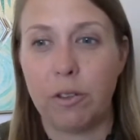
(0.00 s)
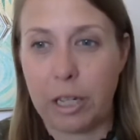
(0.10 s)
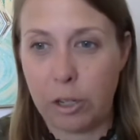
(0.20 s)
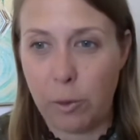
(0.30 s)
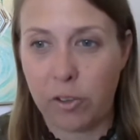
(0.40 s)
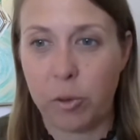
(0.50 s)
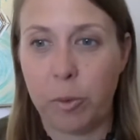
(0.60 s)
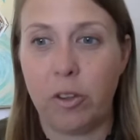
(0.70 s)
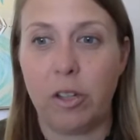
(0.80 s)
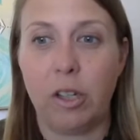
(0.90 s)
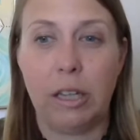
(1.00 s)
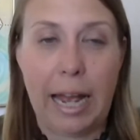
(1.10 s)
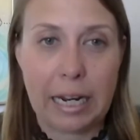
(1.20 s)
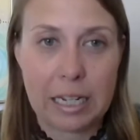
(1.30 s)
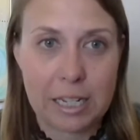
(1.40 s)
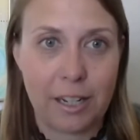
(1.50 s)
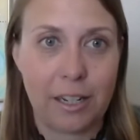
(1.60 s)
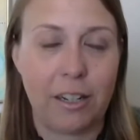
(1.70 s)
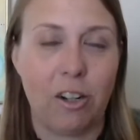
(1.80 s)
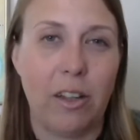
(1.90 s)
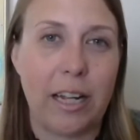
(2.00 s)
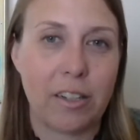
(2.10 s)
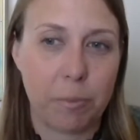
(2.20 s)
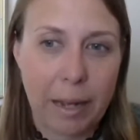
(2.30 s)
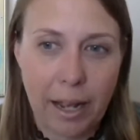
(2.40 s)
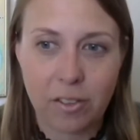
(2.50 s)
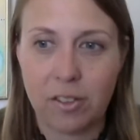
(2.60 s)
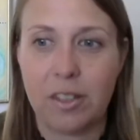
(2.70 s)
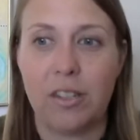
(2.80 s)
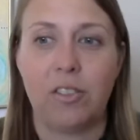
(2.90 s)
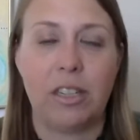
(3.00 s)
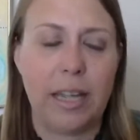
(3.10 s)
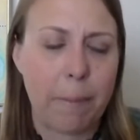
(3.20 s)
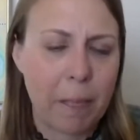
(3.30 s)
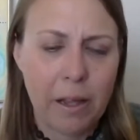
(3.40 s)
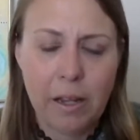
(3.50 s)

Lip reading: like you asked about the galactic and our galactic past and things like that.